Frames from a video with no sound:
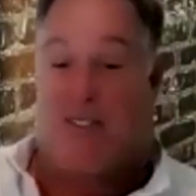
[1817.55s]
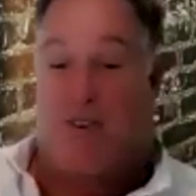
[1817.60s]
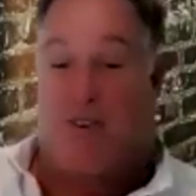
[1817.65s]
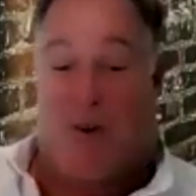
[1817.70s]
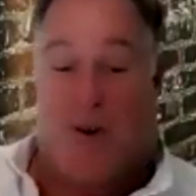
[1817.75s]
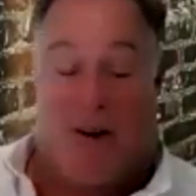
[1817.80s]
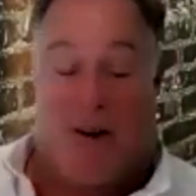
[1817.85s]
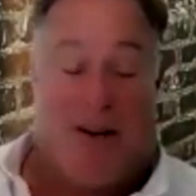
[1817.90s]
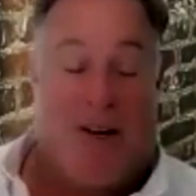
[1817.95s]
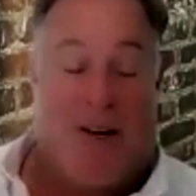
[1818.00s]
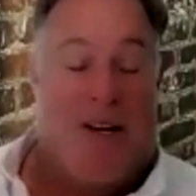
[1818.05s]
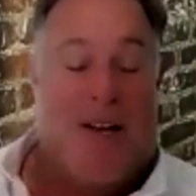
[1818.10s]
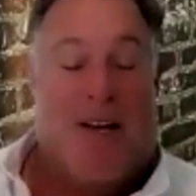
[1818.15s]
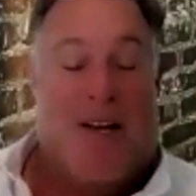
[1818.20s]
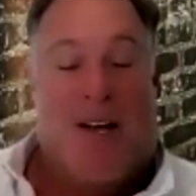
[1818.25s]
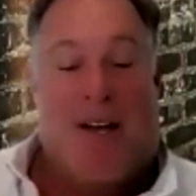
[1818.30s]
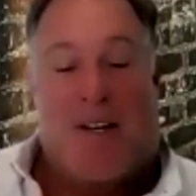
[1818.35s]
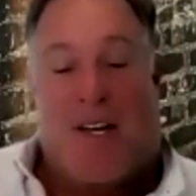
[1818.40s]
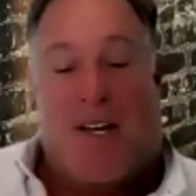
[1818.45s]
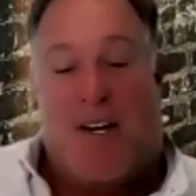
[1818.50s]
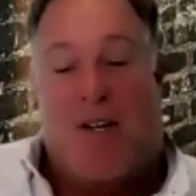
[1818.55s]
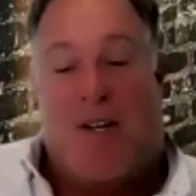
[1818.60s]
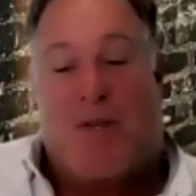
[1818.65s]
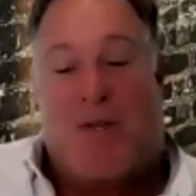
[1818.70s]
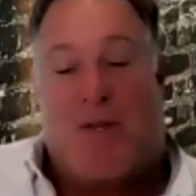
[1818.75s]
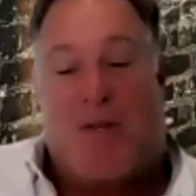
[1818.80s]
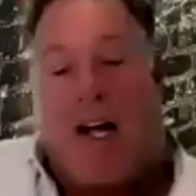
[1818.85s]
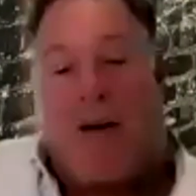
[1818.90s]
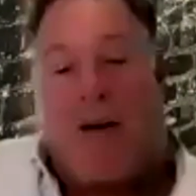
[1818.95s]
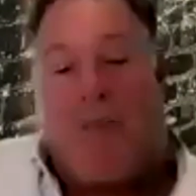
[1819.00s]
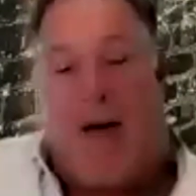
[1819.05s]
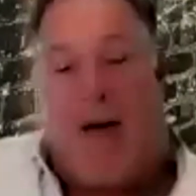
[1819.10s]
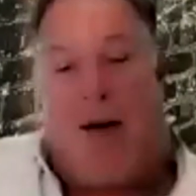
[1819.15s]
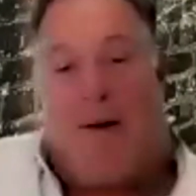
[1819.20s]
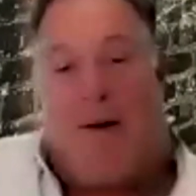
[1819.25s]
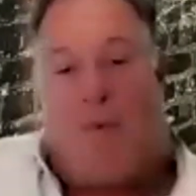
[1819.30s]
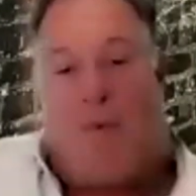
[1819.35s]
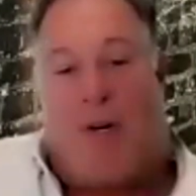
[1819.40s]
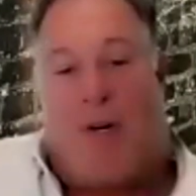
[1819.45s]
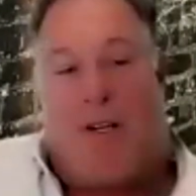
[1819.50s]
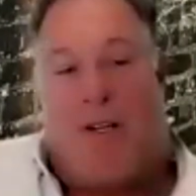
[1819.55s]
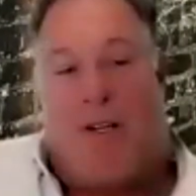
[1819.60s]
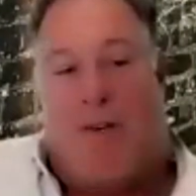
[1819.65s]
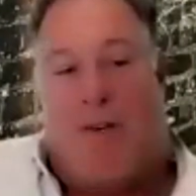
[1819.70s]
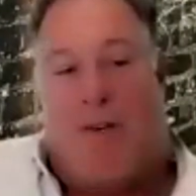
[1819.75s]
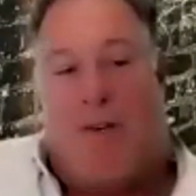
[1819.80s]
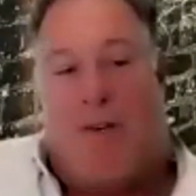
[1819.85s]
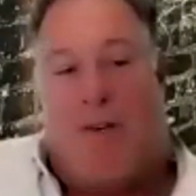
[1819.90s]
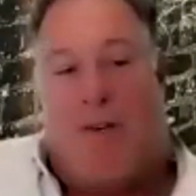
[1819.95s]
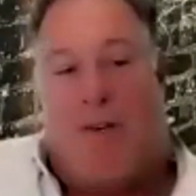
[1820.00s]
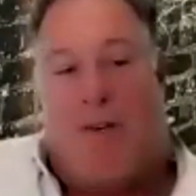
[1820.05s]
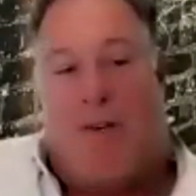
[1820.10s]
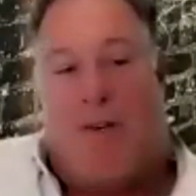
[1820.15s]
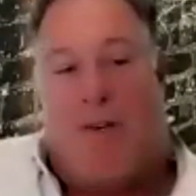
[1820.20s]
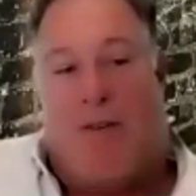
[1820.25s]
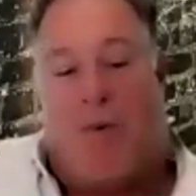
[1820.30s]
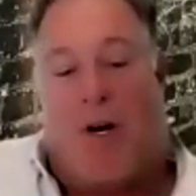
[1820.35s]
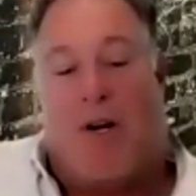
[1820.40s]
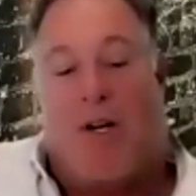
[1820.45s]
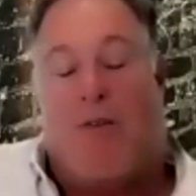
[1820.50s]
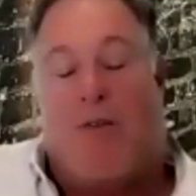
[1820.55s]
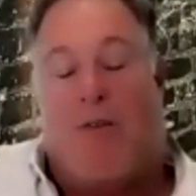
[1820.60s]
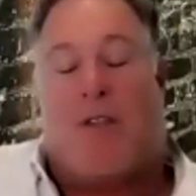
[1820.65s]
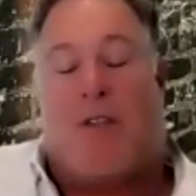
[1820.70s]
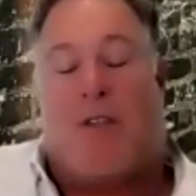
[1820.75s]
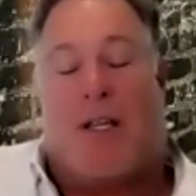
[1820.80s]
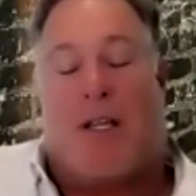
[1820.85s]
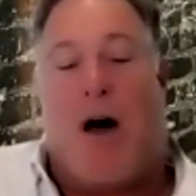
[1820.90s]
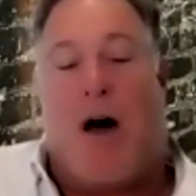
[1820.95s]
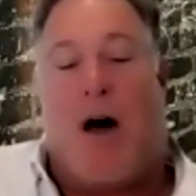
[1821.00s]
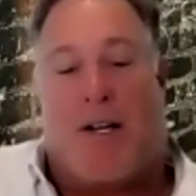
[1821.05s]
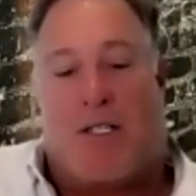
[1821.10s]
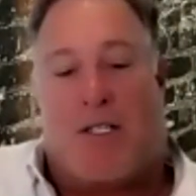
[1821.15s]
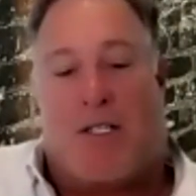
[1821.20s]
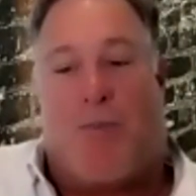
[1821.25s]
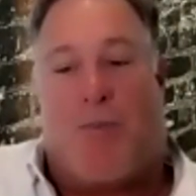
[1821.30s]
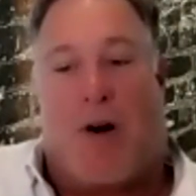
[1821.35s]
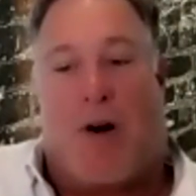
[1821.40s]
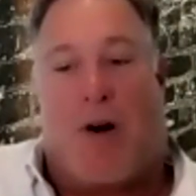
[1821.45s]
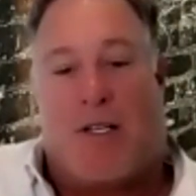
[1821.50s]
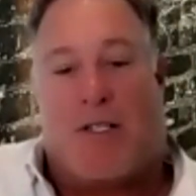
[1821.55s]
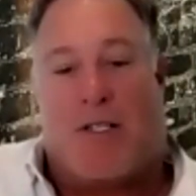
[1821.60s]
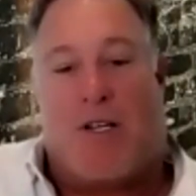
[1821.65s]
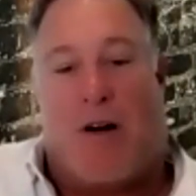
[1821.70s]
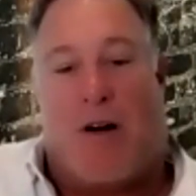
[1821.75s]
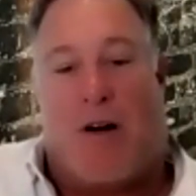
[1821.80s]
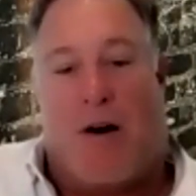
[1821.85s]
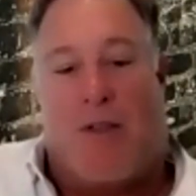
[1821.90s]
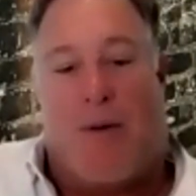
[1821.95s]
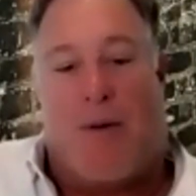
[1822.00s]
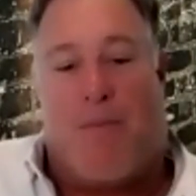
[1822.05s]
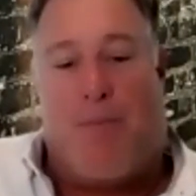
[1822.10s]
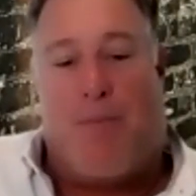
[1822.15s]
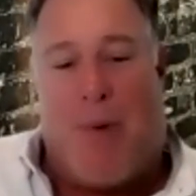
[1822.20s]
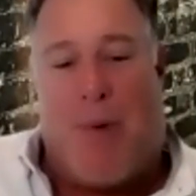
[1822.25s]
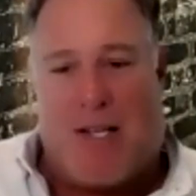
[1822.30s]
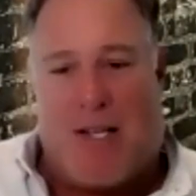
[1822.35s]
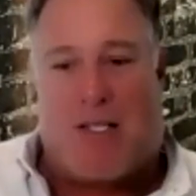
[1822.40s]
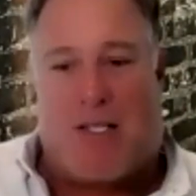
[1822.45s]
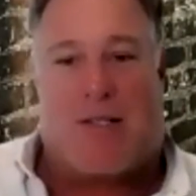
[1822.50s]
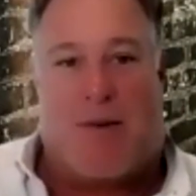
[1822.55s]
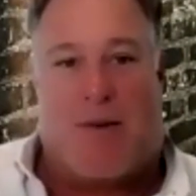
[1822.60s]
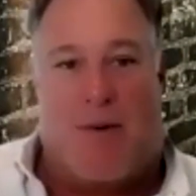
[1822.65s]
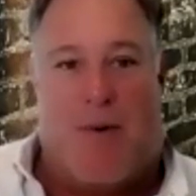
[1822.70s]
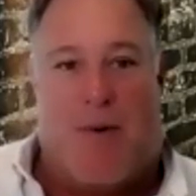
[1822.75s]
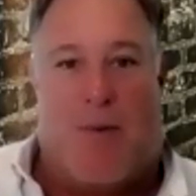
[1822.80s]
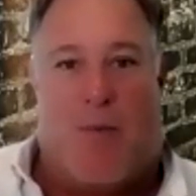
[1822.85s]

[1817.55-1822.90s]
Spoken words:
Or can you talk about what you think, where you think the hottest markets are and the best?